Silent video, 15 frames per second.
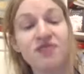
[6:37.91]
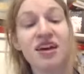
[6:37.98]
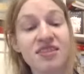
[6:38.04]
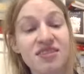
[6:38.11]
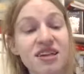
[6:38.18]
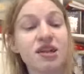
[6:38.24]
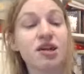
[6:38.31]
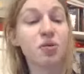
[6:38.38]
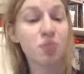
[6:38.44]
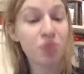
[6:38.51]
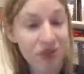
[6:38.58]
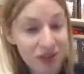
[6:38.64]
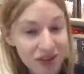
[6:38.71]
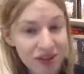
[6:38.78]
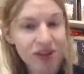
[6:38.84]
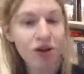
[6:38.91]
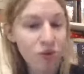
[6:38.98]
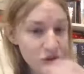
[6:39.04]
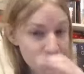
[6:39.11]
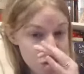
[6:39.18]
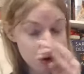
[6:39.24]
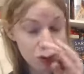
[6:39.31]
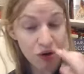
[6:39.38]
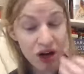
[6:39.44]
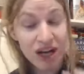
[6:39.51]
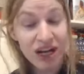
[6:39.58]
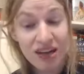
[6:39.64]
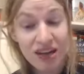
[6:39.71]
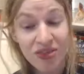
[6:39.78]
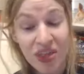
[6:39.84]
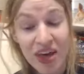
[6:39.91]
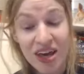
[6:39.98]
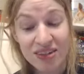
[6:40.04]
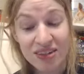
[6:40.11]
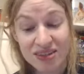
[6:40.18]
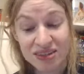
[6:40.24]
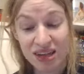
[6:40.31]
as in completely almost rewriting things.